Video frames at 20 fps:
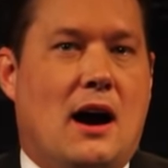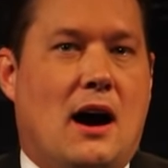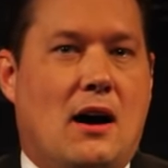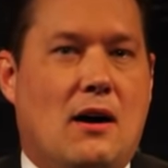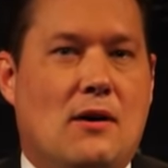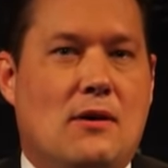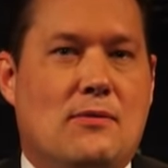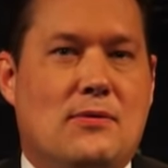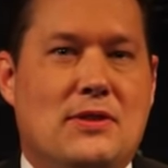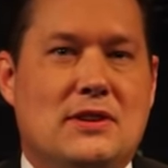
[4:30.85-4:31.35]

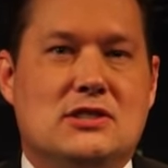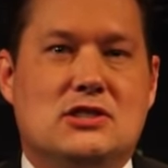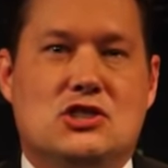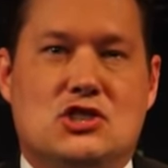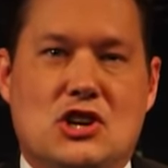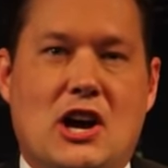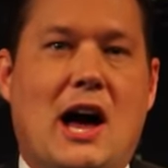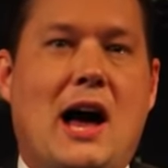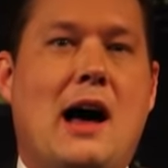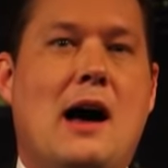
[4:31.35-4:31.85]
of the
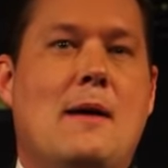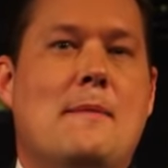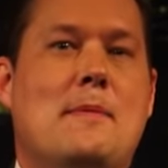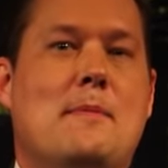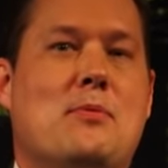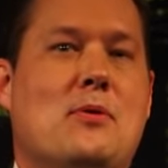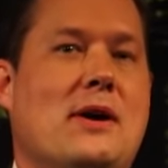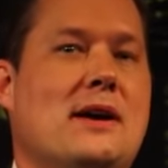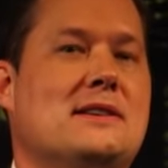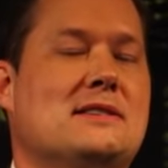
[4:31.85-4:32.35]

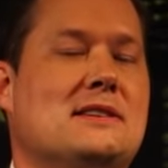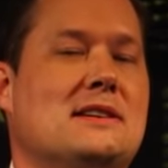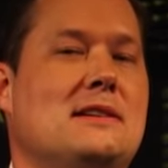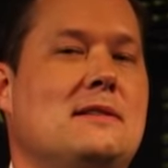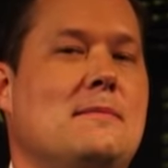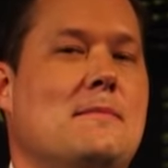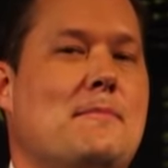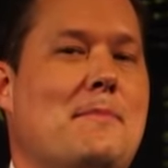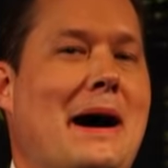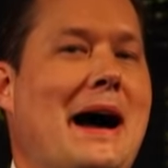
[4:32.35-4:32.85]
job
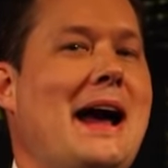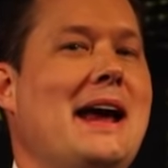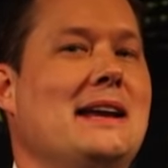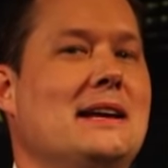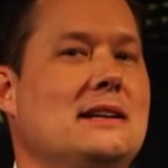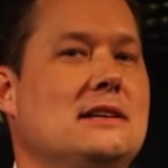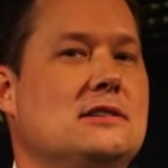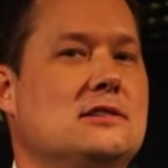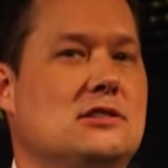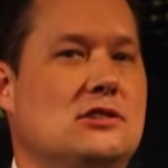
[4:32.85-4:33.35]
President
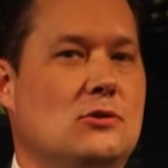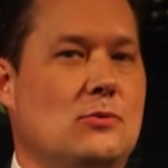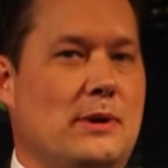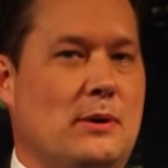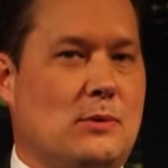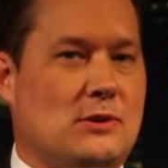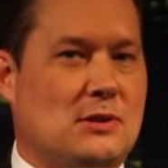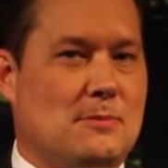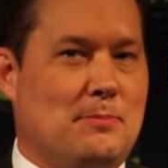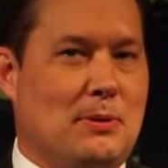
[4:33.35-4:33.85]
Biden is
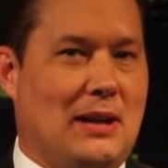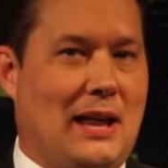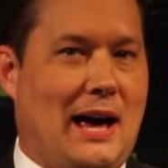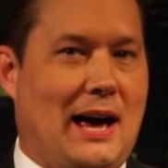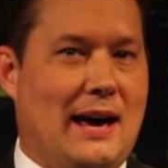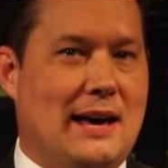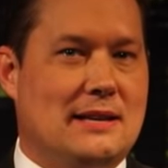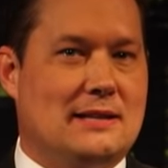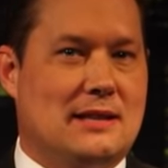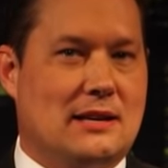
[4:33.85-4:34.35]
doing, which
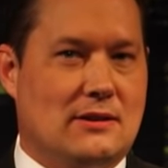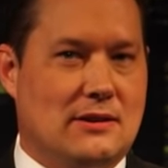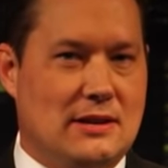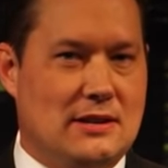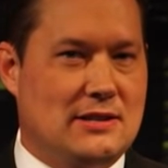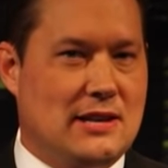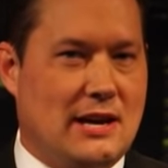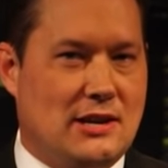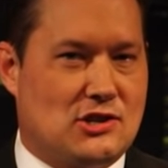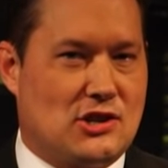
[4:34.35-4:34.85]
implies there
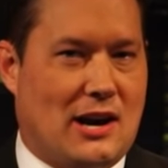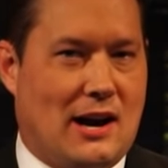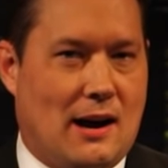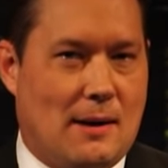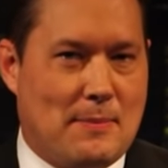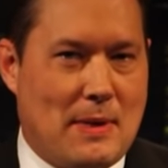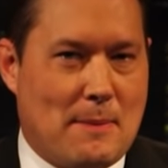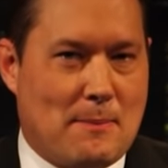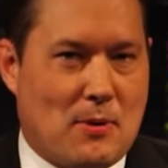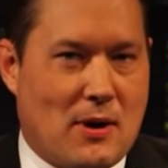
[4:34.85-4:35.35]
is a
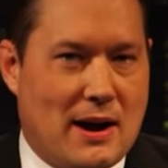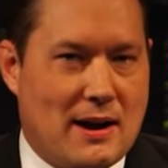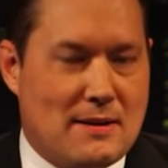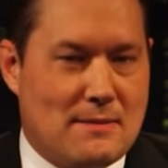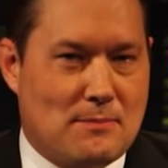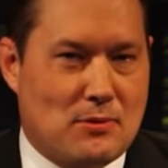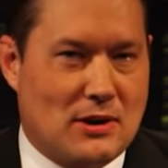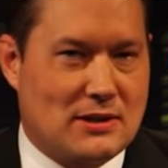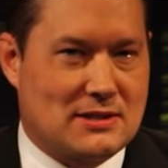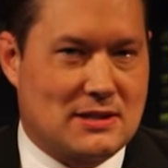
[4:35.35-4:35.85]
job that
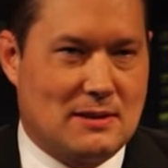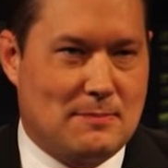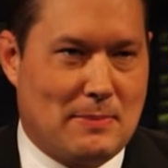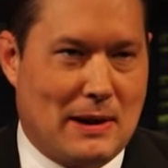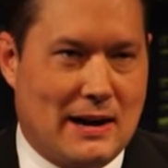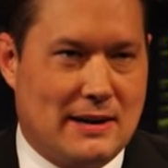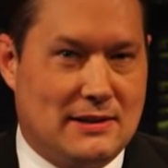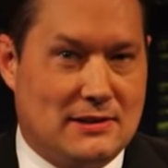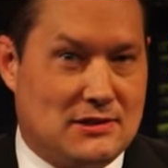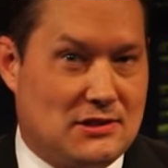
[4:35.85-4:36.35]
President
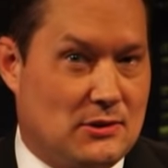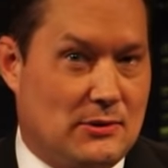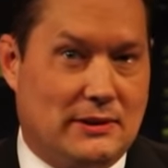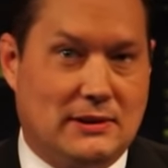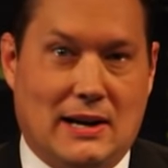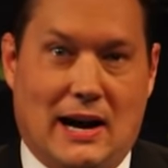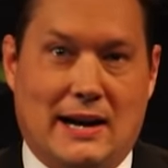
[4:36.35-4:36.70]
Biden is doing.